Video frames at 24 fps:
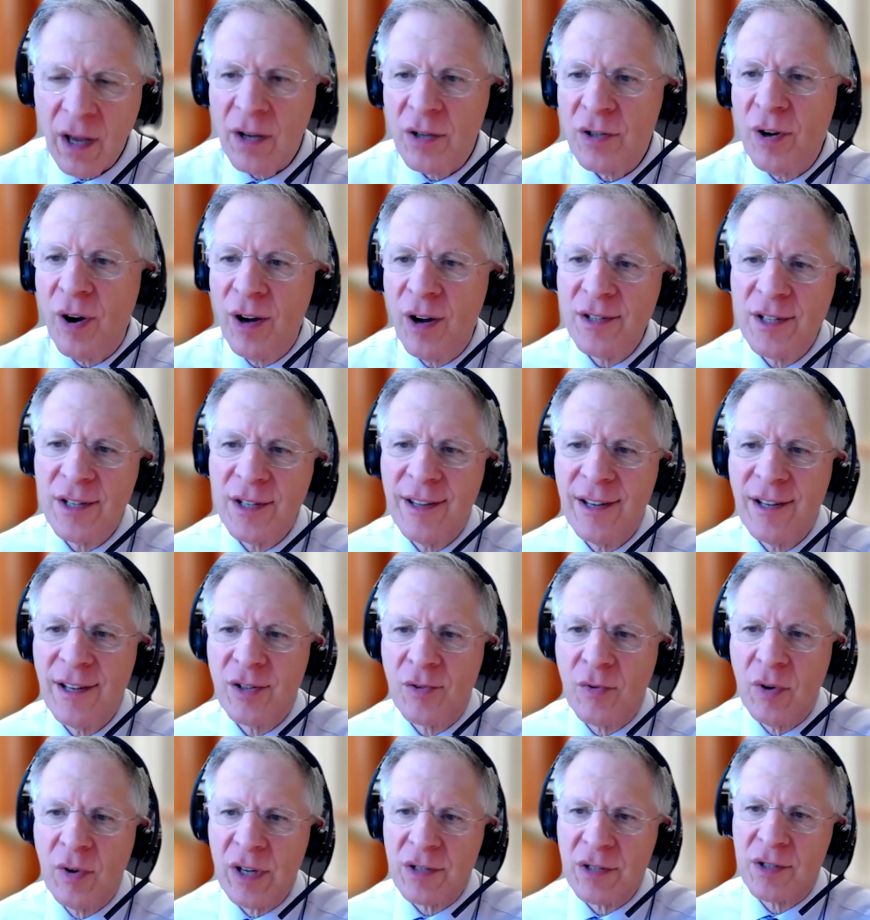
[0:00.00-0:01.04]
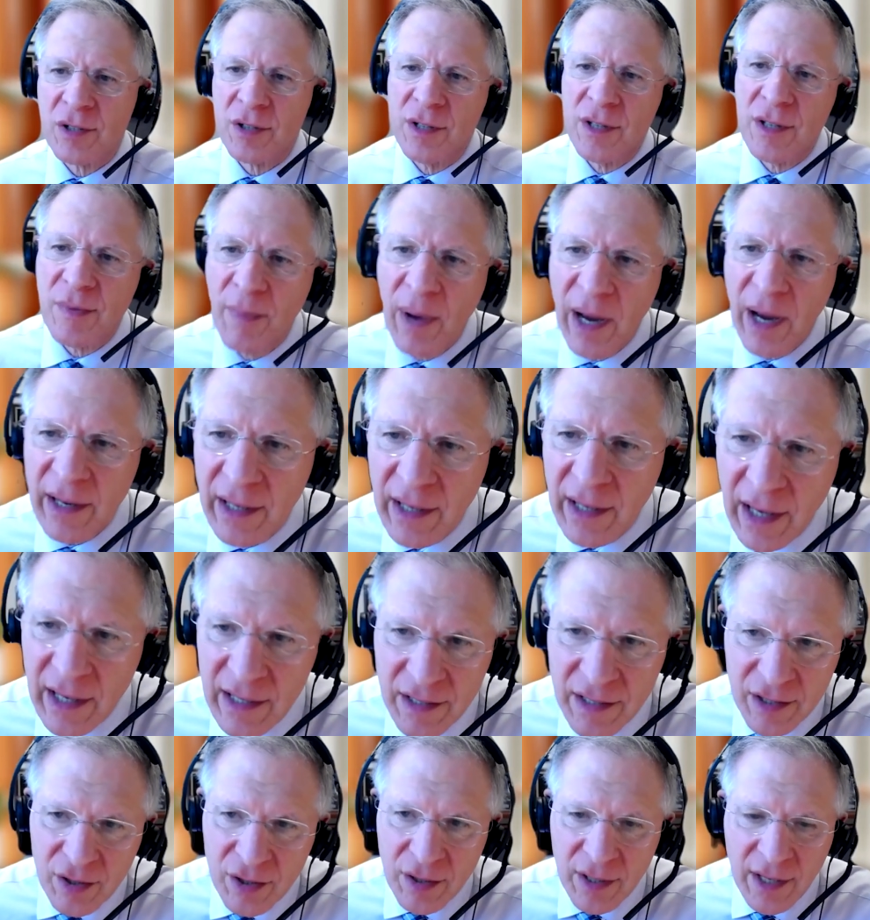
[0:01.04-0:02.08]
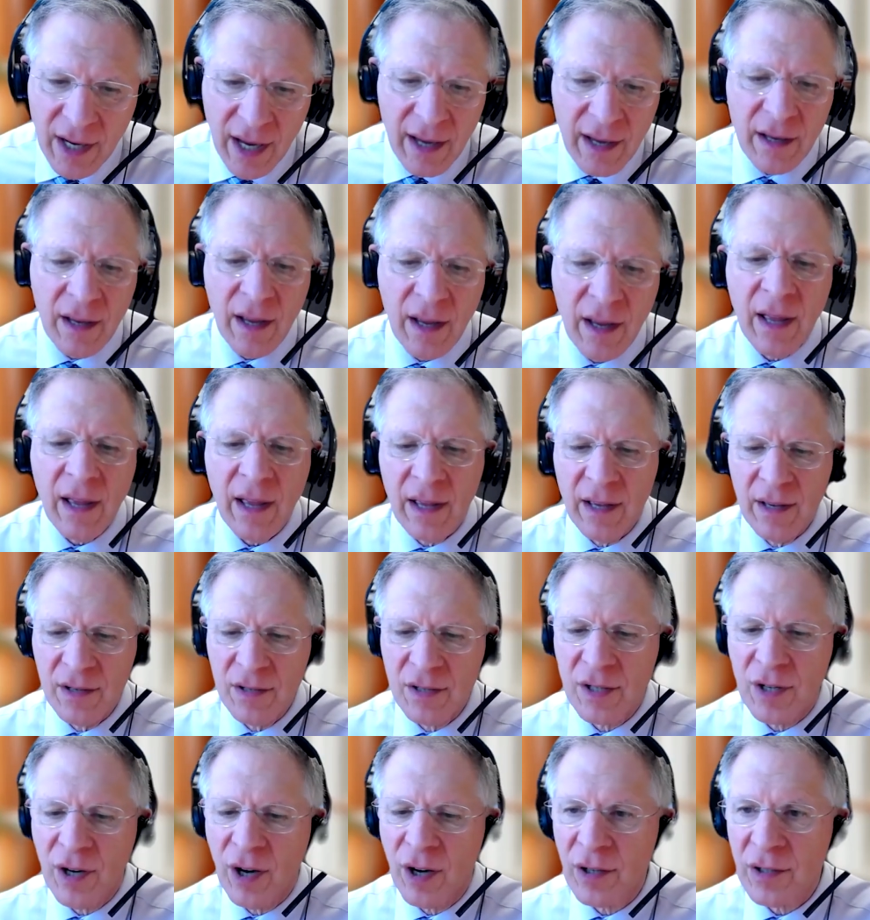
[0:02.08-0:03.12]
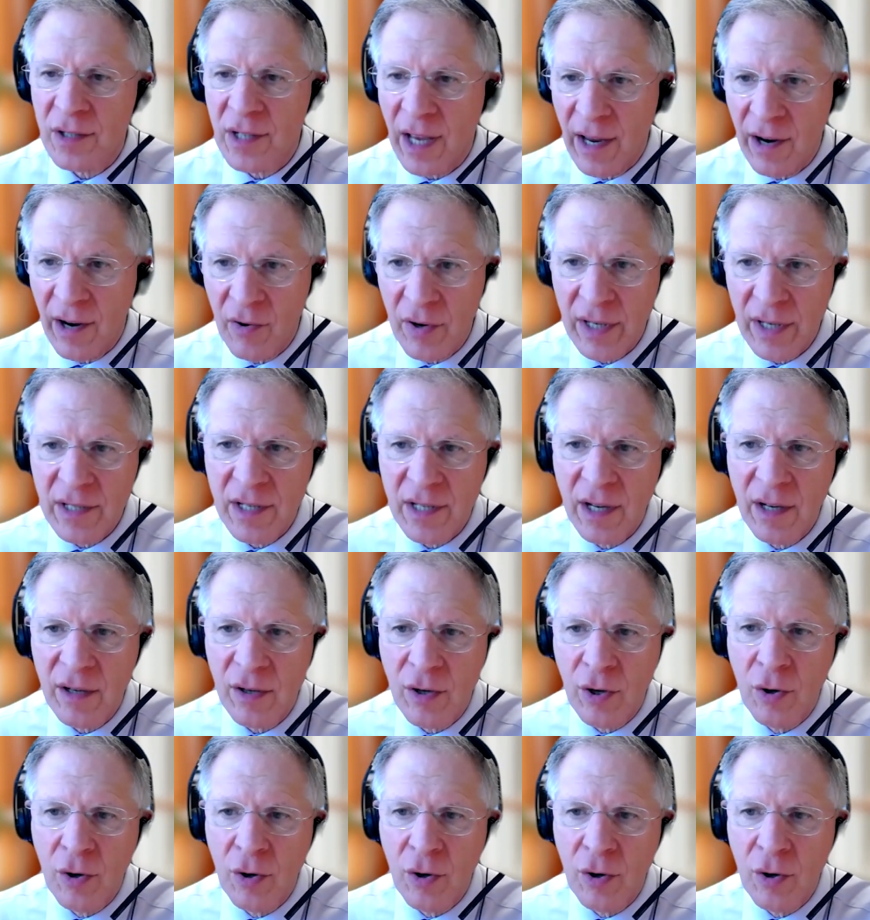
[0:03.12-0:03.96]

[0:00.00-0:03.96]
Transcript: To answer these questions, my guest today is Dr. Eric St.